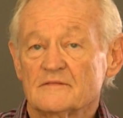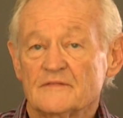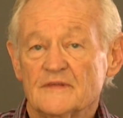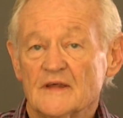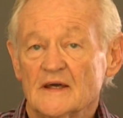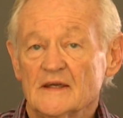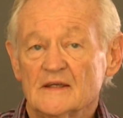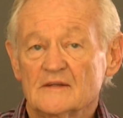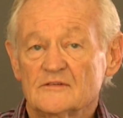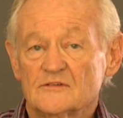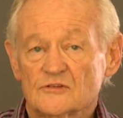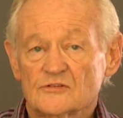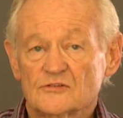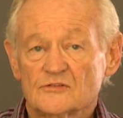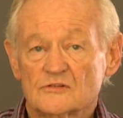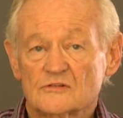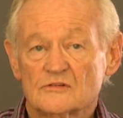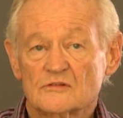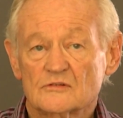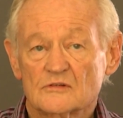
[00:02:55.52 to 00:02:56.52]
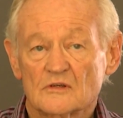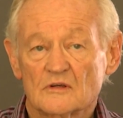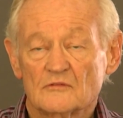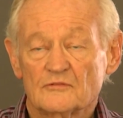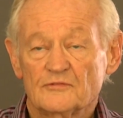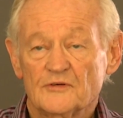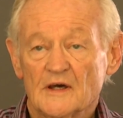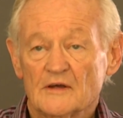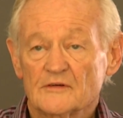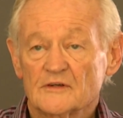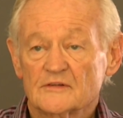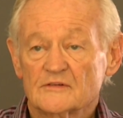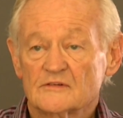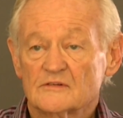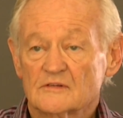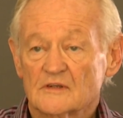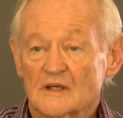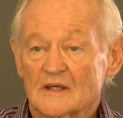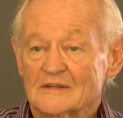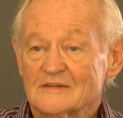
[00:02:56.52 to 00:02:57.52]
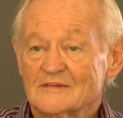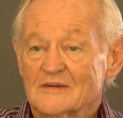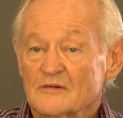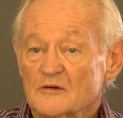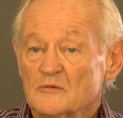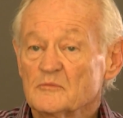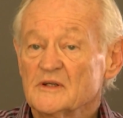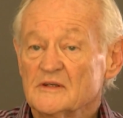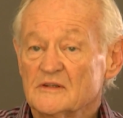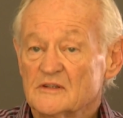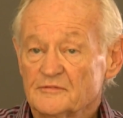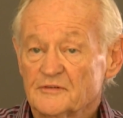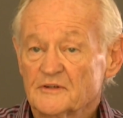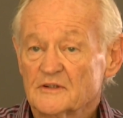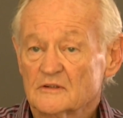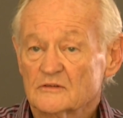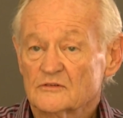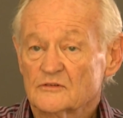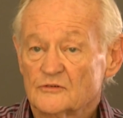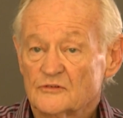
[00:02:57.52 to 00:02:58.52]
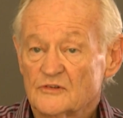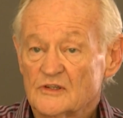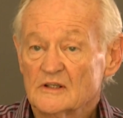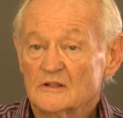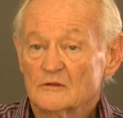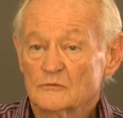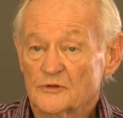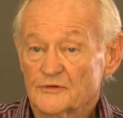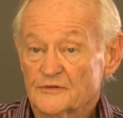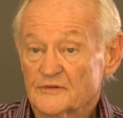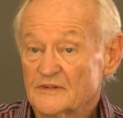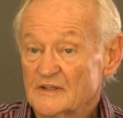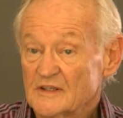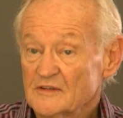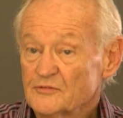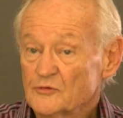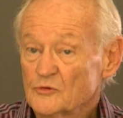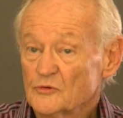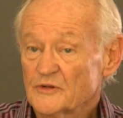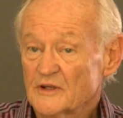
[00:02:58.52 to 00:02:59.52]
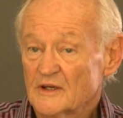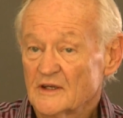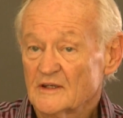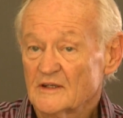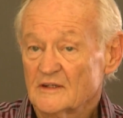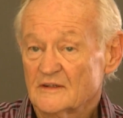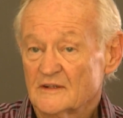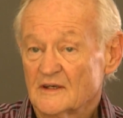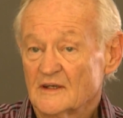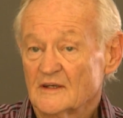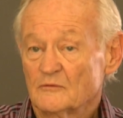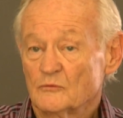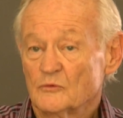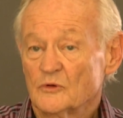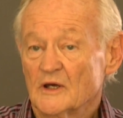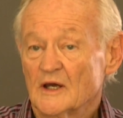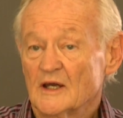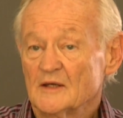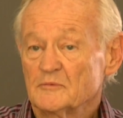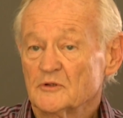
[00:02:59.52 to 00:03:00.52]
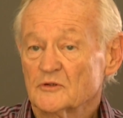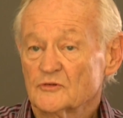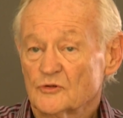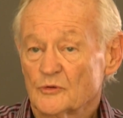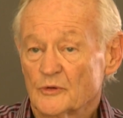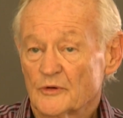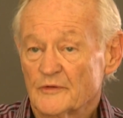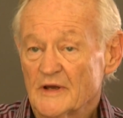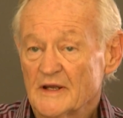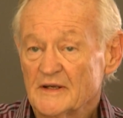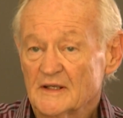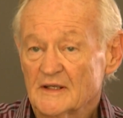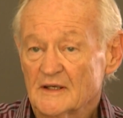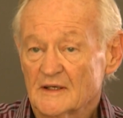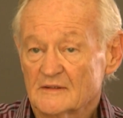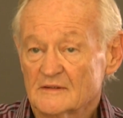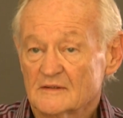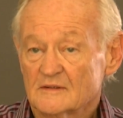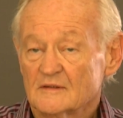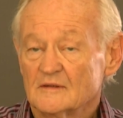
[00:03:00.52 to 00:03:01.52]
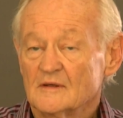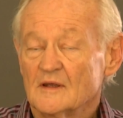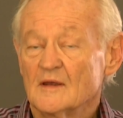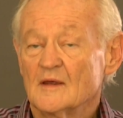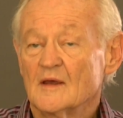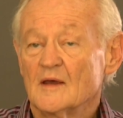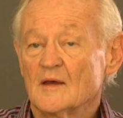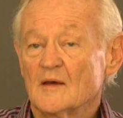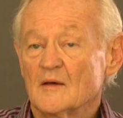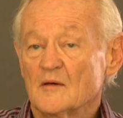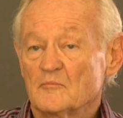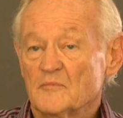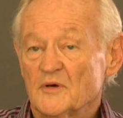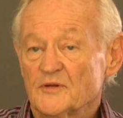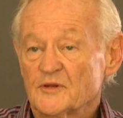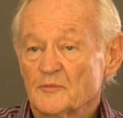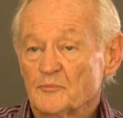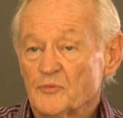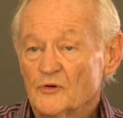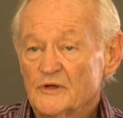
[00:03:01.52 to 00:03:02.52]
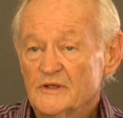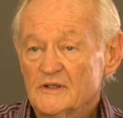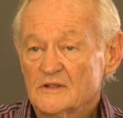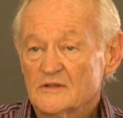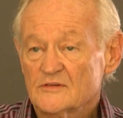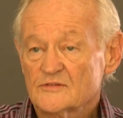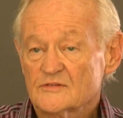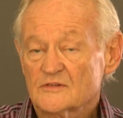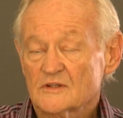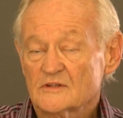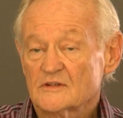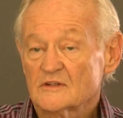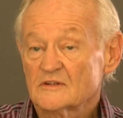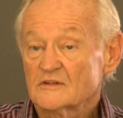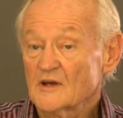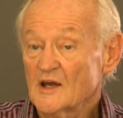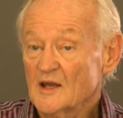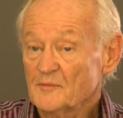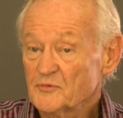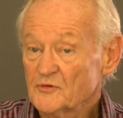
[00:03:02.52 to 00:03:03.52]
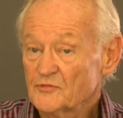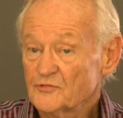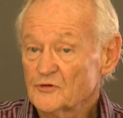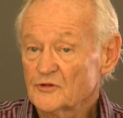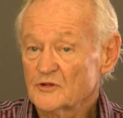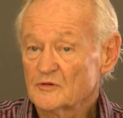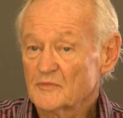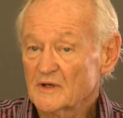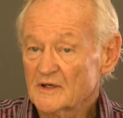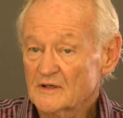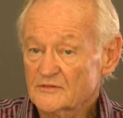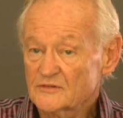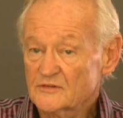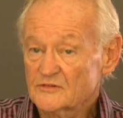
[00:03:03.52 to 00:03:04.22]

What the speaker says: they just found it terribly difficult to deal with, and therefore they were able to eradicate it. But the point is that the type of foot and mouth